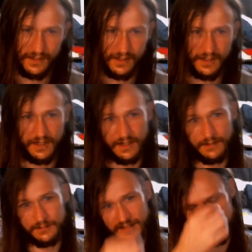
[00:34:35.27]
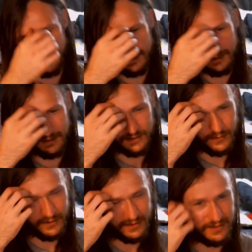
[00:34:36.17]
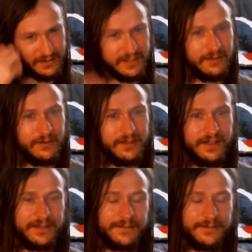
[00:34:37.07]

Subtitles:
And I'm not saying that this person is that way,